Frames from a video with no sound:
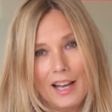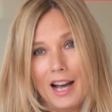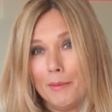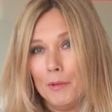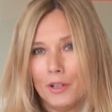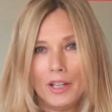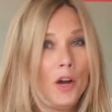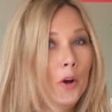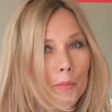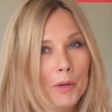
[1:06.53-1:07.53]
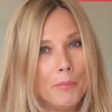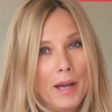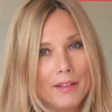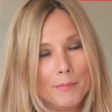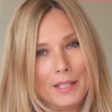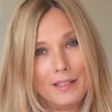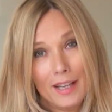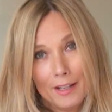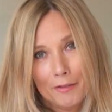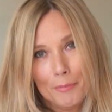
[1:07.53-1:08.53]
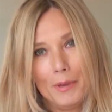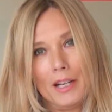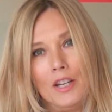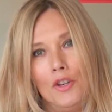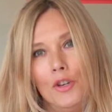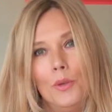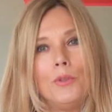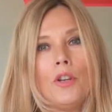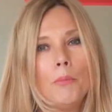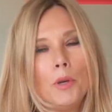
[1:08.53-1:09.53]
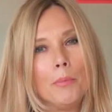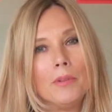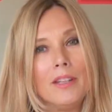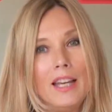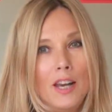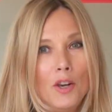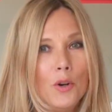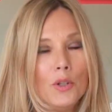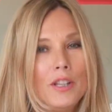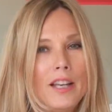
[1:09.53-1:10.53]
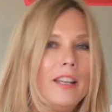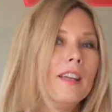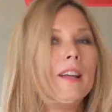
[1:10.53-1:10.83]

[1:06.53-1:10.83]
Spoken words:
I'm not a homeopath myself, but I use homeopathy a lot, and